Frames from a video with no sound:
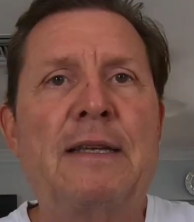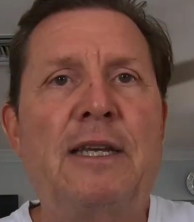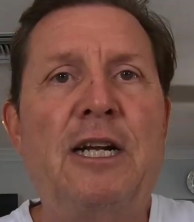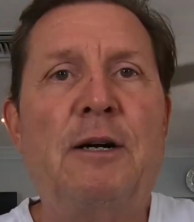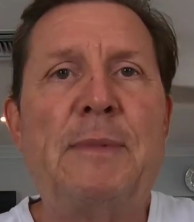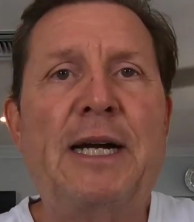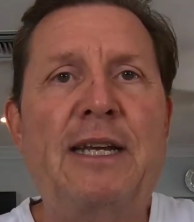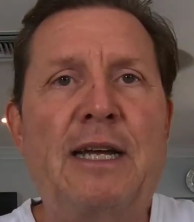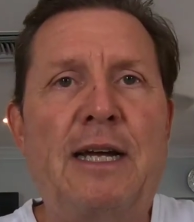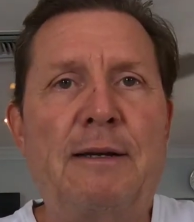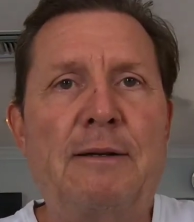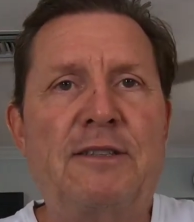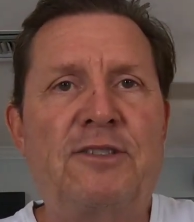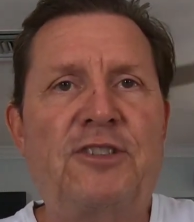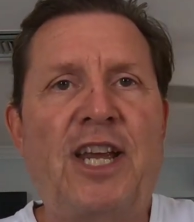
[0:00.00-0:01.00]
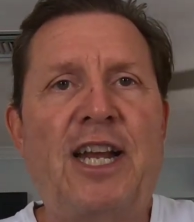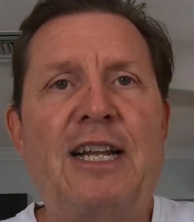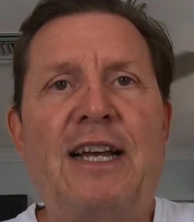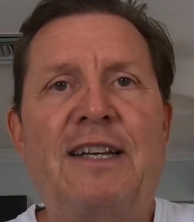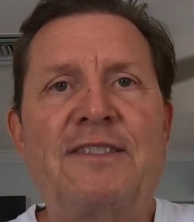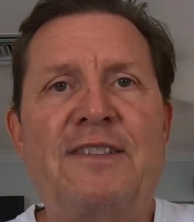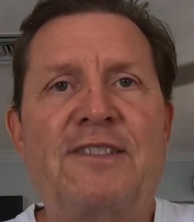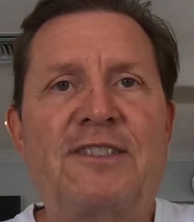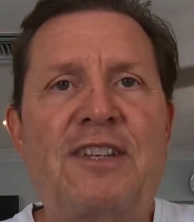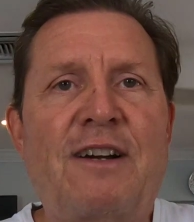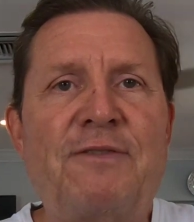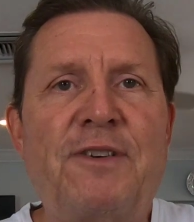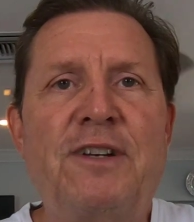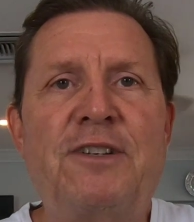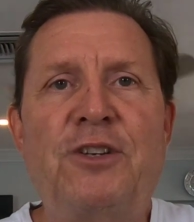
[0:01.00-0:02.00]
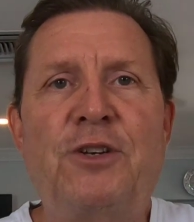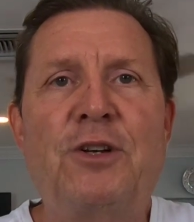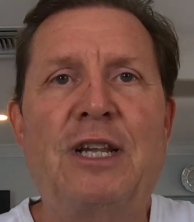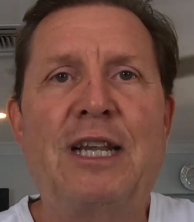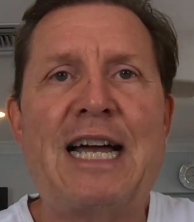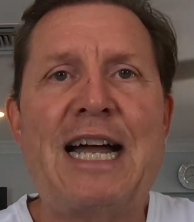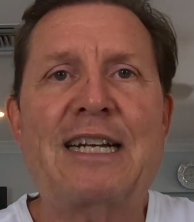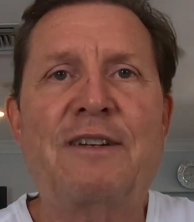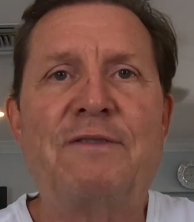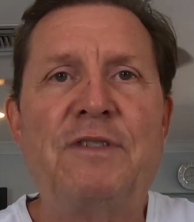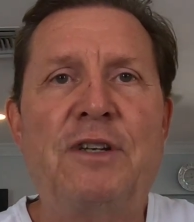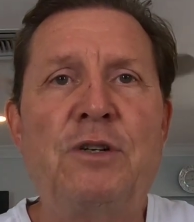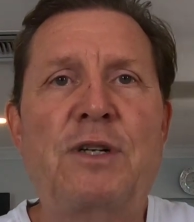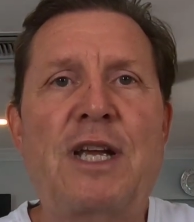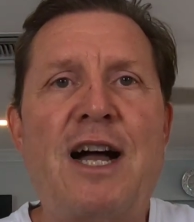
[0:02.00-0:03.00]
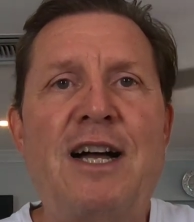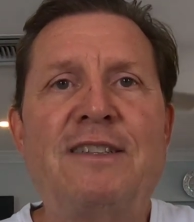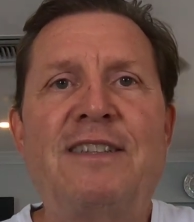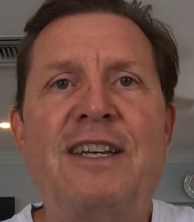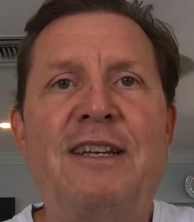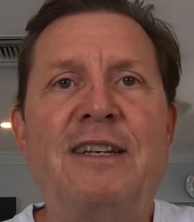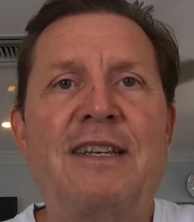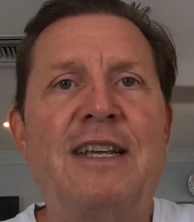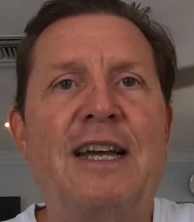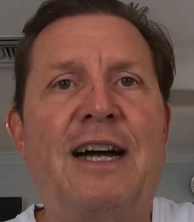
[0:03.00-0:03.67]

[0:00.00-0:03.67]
You know, my channel hasn't suffered due to lack of new content.